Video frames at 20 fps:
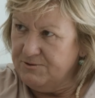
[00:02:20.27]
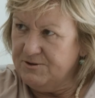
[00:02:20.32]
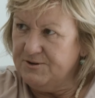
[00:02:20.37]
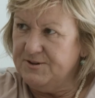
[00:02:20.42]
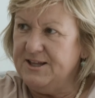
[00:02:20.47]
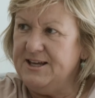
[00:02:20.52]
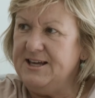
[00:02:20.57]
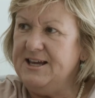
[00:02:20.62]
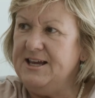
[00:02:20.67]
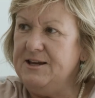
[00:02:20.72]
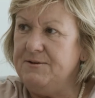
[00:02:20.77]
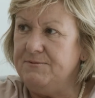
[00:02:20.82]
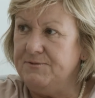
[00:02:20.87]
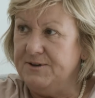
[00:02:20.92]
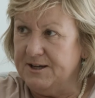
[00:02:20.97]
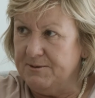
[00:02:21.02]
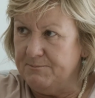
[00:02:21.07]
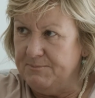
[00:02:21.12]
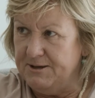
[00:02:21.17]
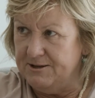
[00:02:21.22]
to the
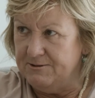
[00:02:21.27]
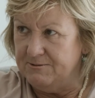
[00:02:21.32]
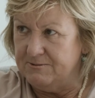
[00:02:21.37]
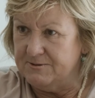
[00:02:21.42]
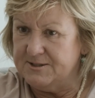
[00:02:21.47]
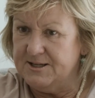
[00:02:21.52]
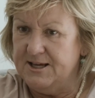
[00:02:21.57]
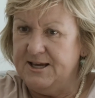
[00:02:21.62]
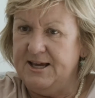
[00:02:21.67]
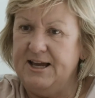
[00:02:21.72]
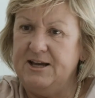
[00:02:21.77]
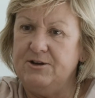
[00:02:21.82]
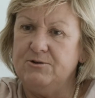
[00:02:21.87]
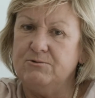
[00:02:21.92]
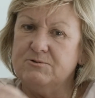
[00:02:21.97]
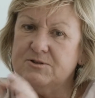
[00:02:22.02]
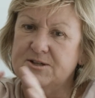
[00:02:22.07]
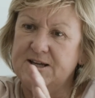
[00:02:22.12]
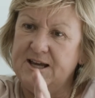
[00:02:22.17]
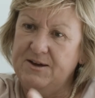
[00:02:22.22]
evening meals, and
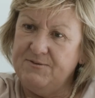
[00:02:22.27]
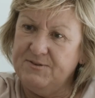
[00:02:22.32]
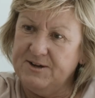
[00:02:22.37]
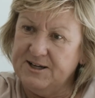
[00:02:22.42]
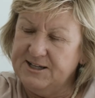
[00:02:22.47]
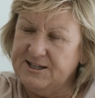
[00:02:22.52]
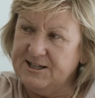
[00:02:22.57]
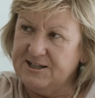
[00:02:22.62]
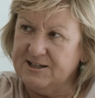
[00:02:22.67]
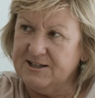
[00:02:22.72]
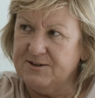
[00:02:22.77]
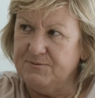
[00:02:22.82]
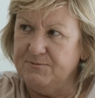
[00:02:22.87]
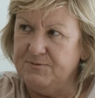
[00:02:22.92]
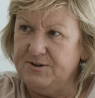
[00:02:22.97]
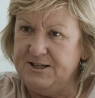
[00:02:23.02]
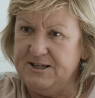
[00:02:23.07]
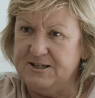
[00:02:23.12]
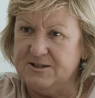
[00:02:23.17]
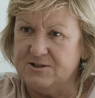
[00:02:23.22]
also having a little
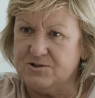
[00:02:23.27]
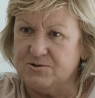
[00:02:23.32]
convenience